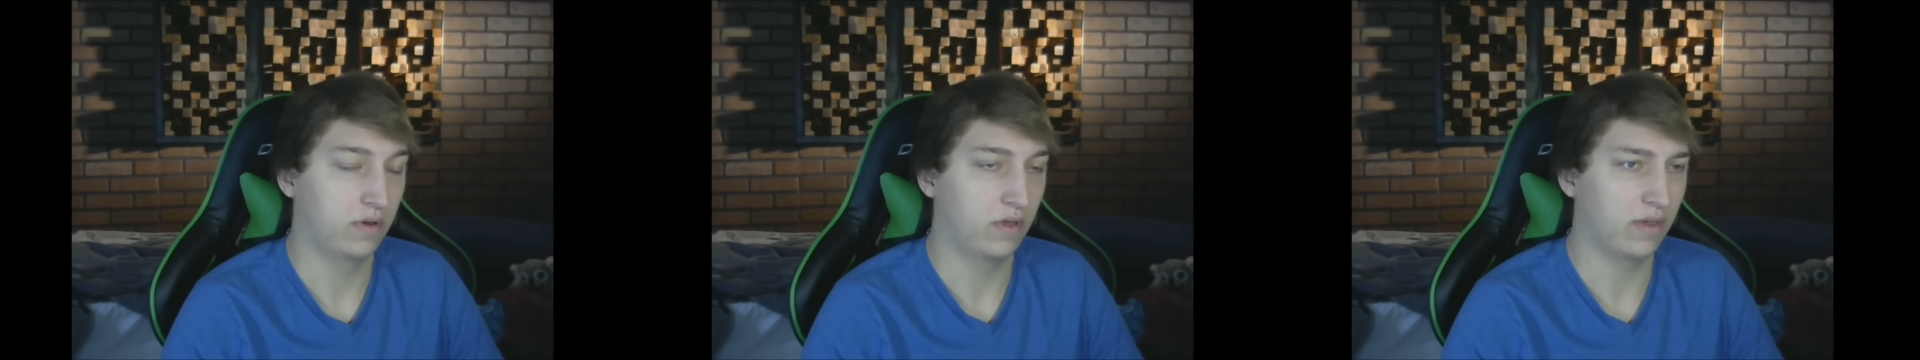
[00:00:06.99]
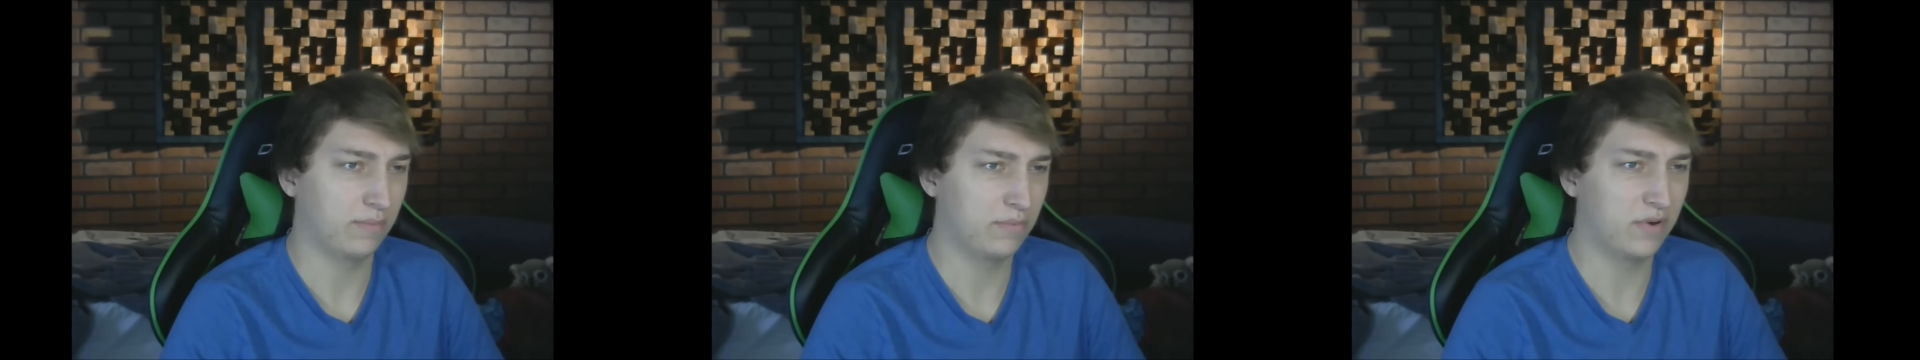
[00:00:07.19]

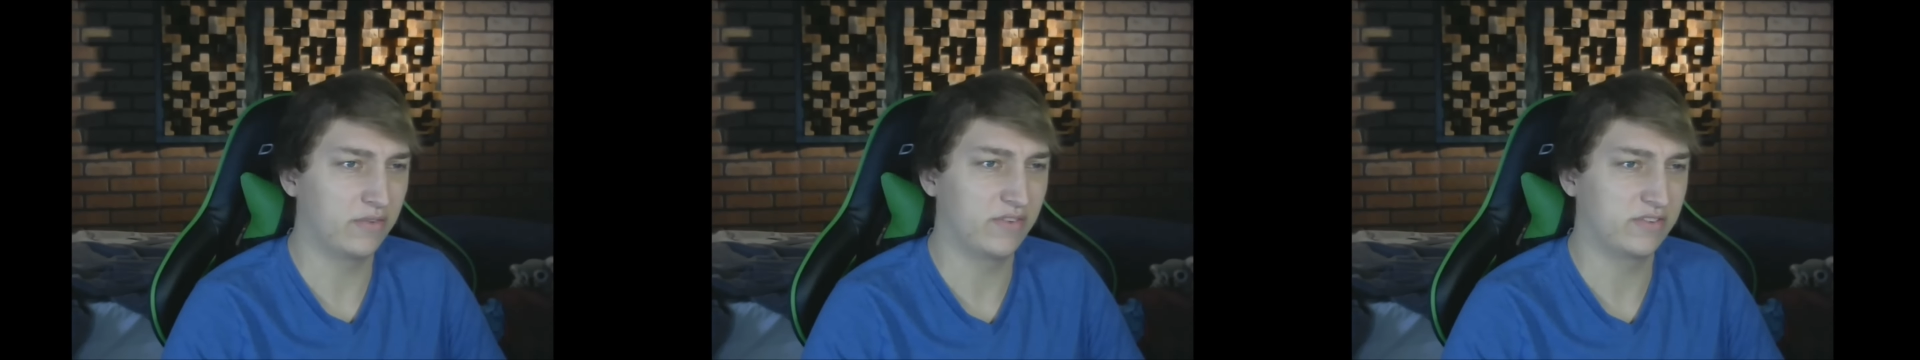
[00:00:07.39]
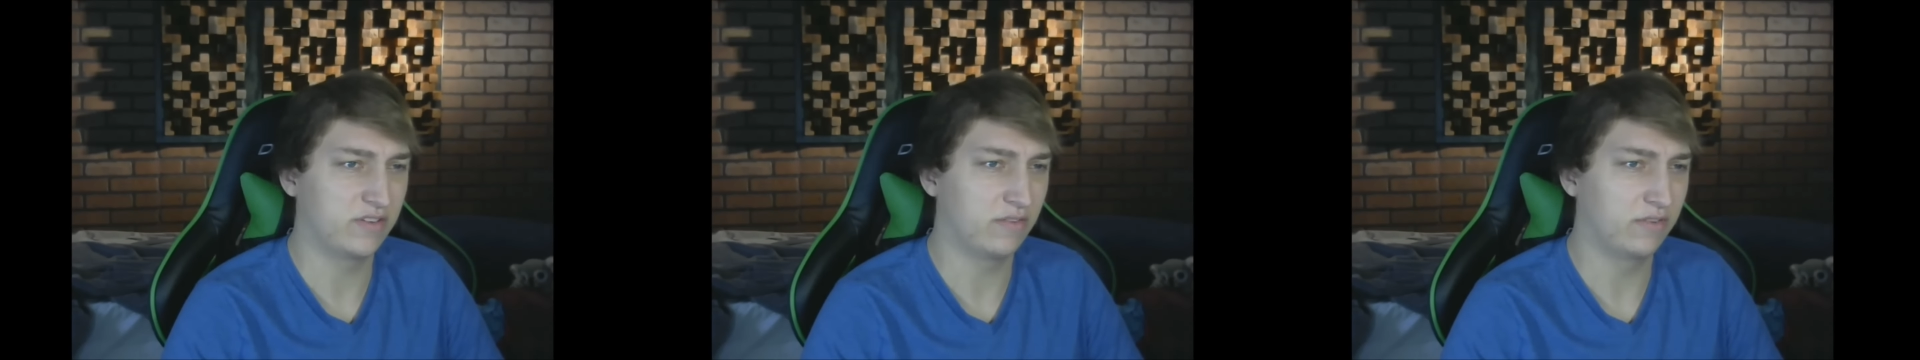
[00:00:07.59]
Like pretty
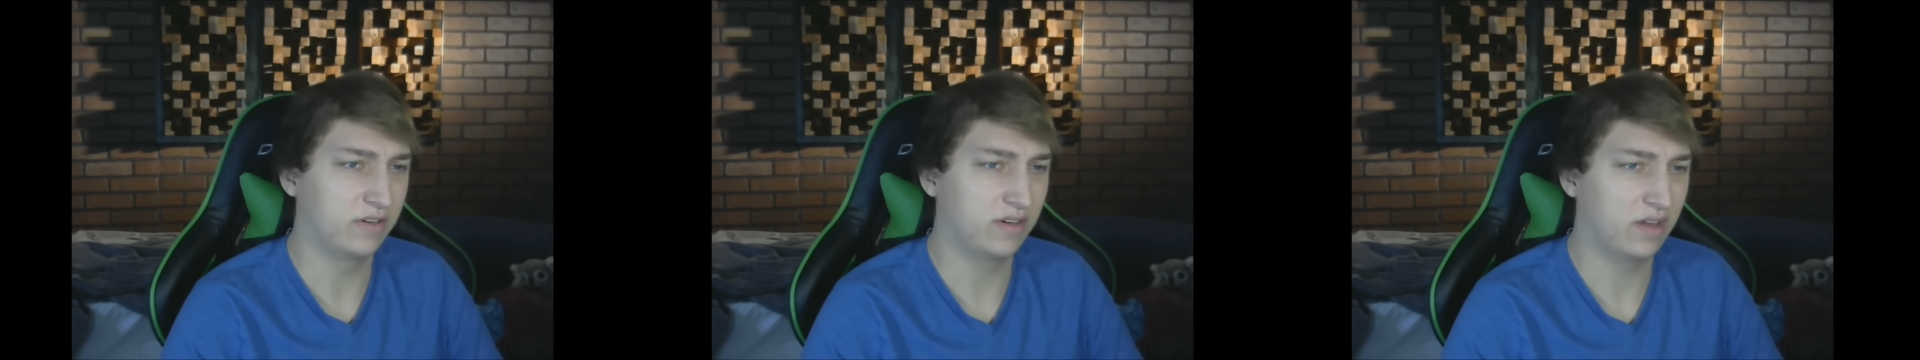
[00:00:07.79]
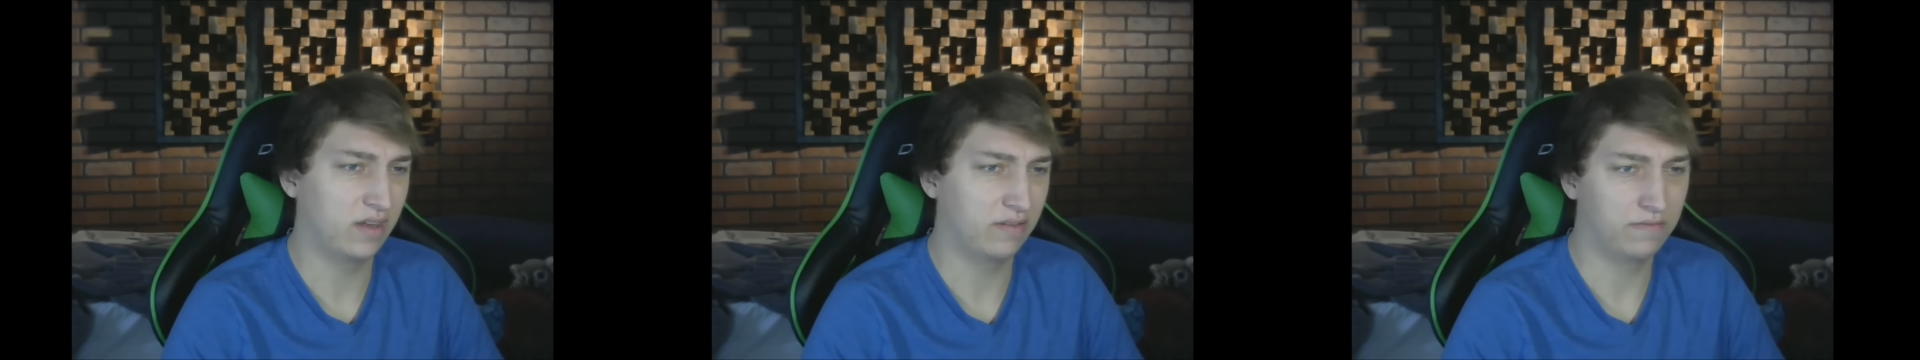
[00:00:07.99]
much every
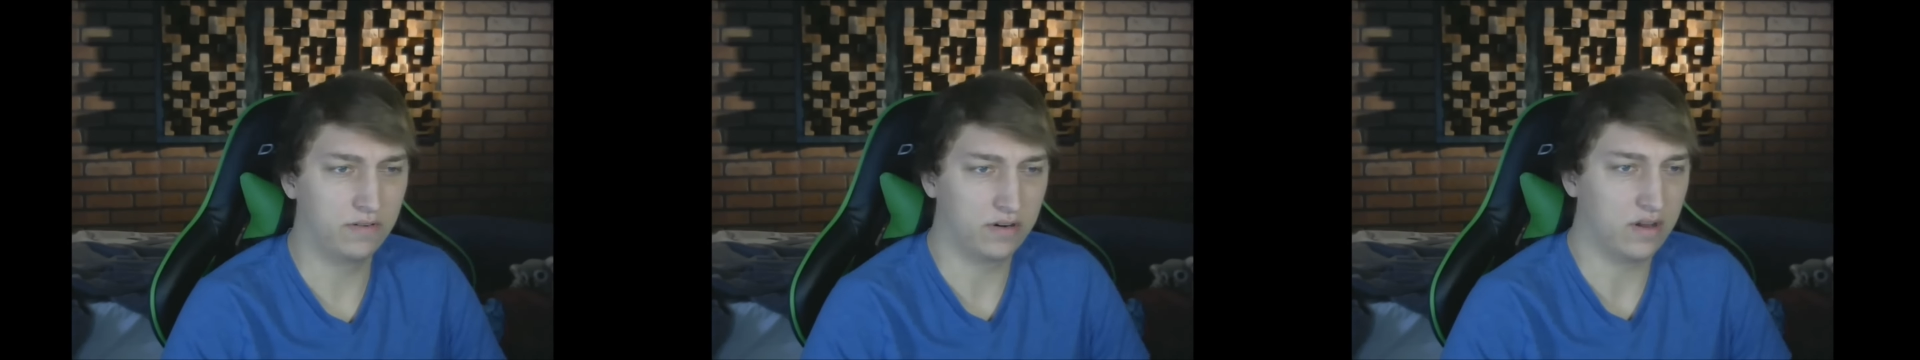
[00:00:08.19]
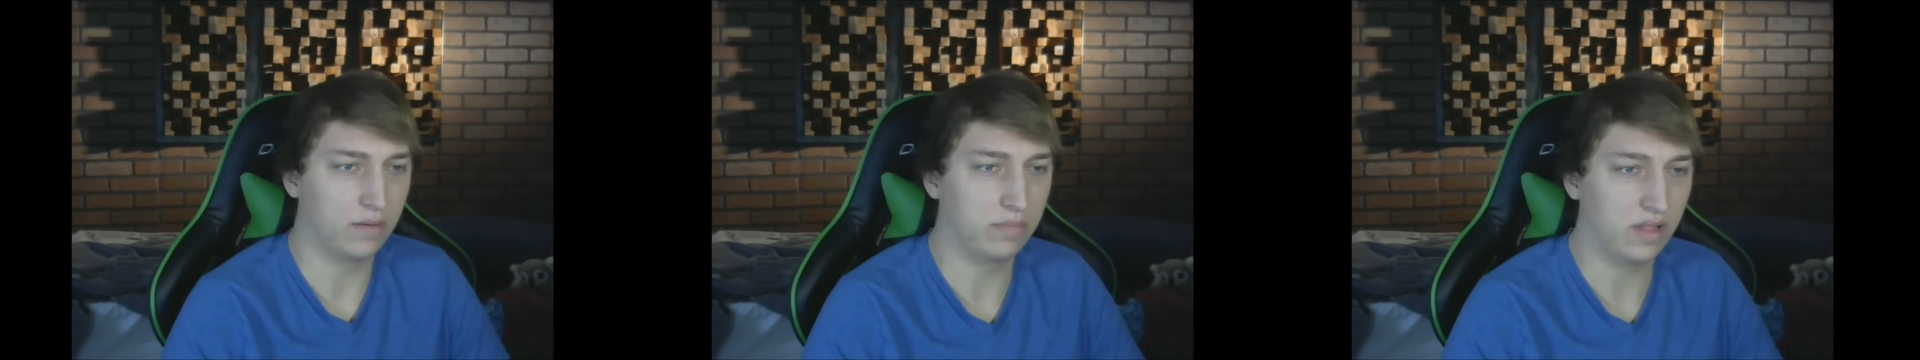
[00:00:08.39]
day for
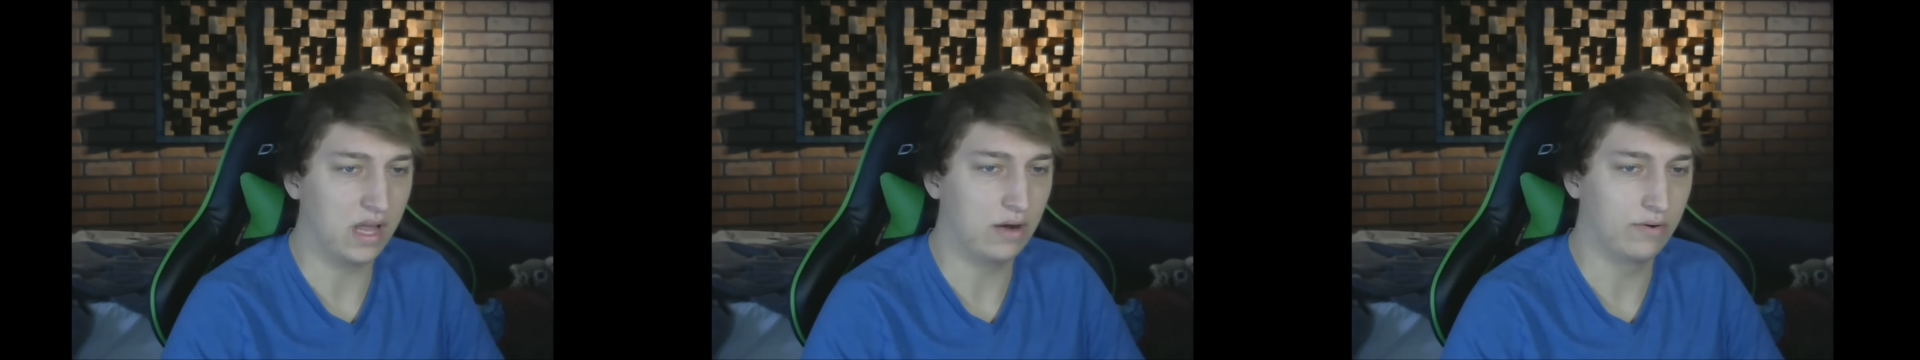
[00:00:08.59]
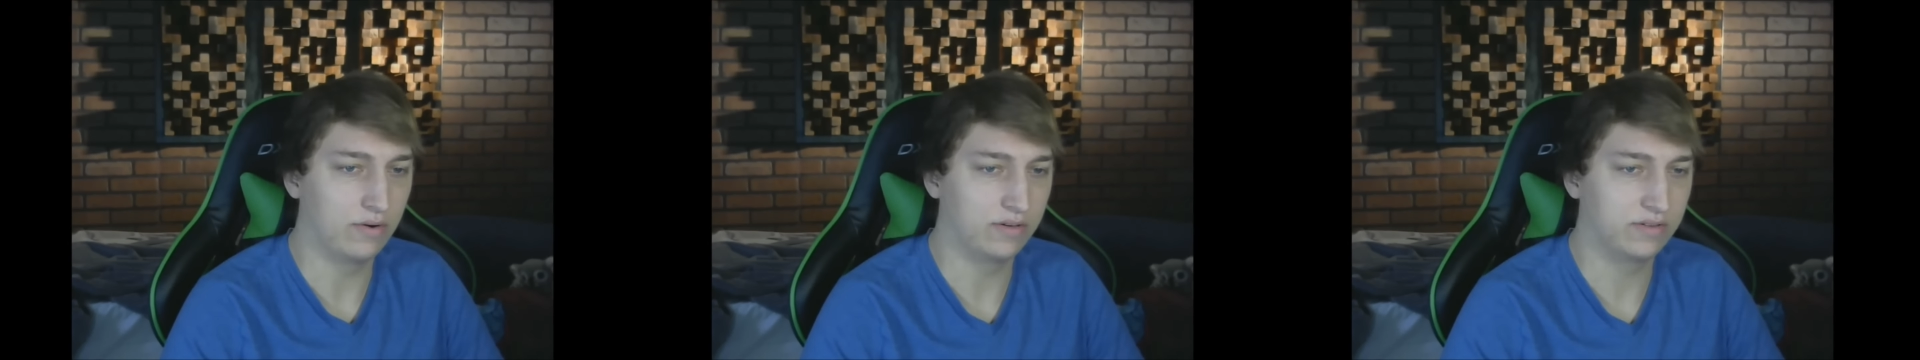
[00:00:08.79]
a couple
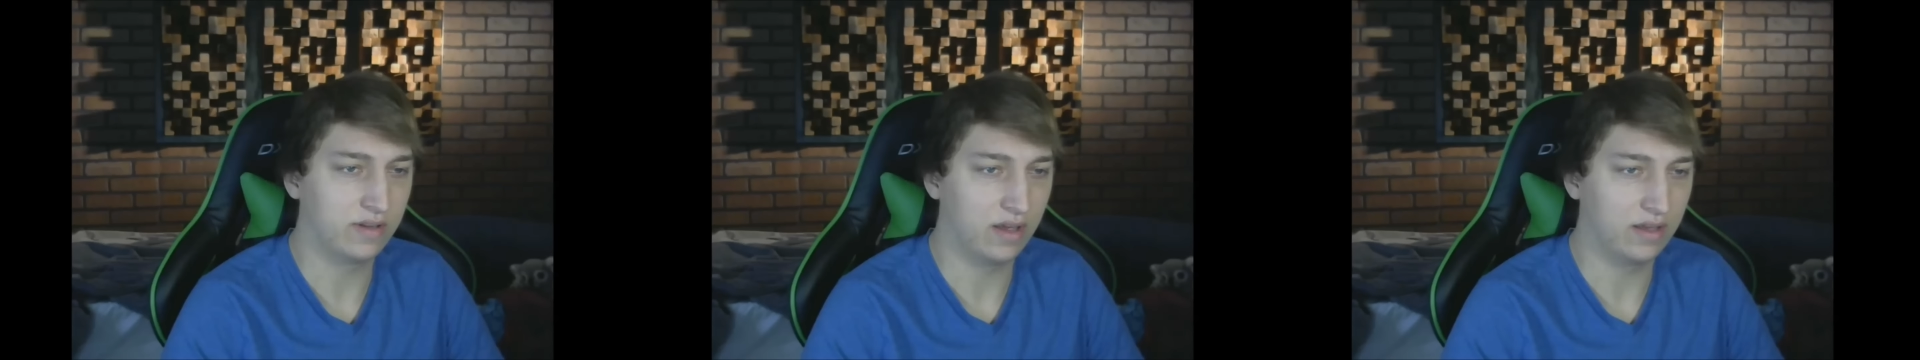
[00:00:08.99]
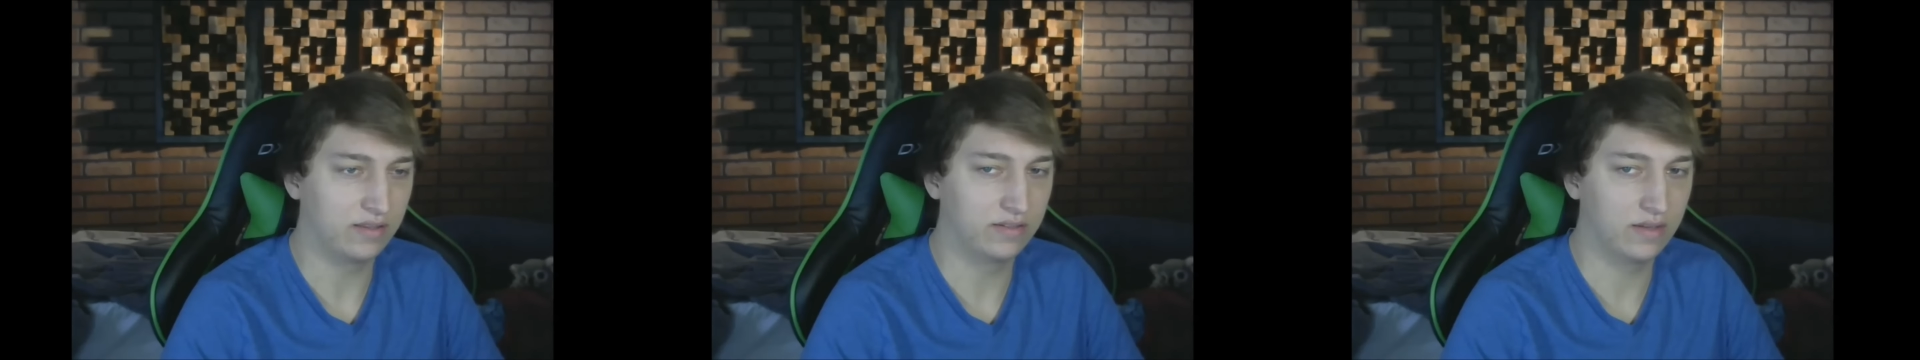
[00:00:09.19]
hours,
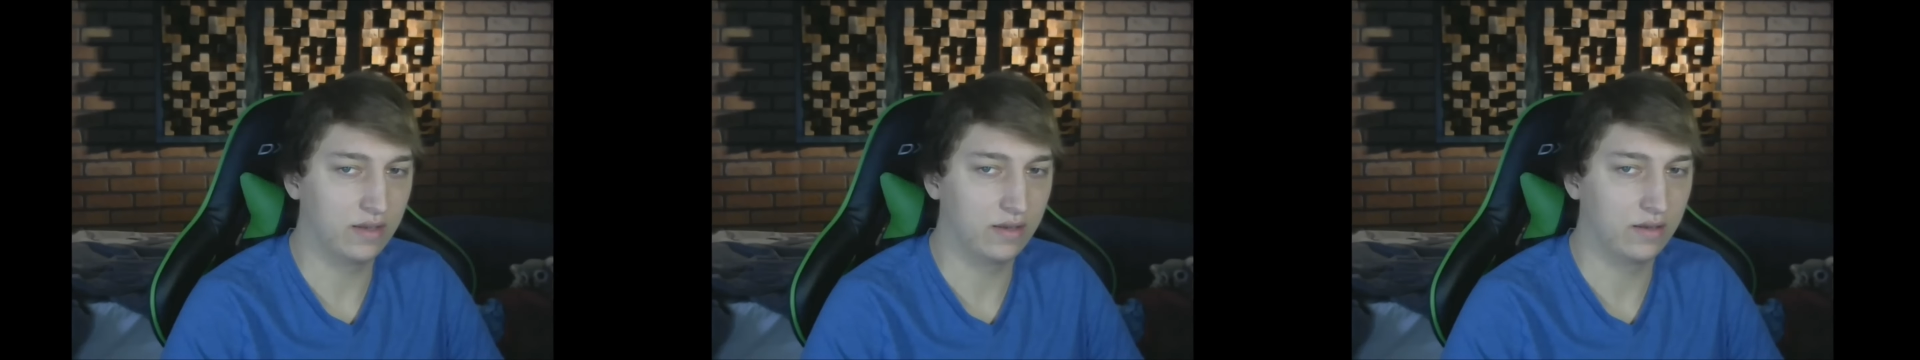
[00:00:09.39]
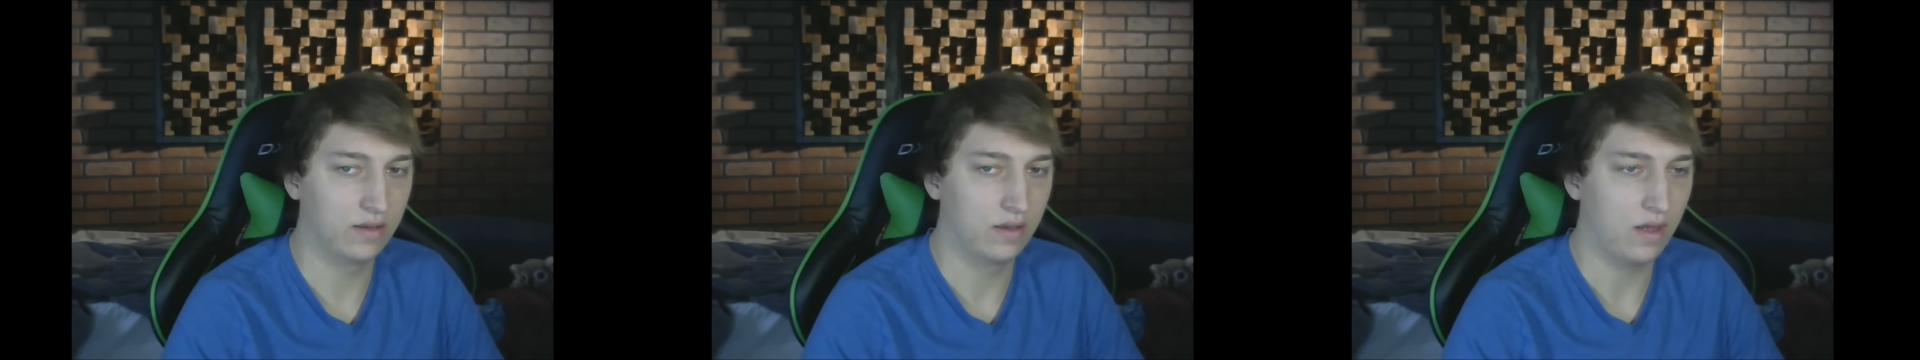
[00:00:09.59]
I'd say.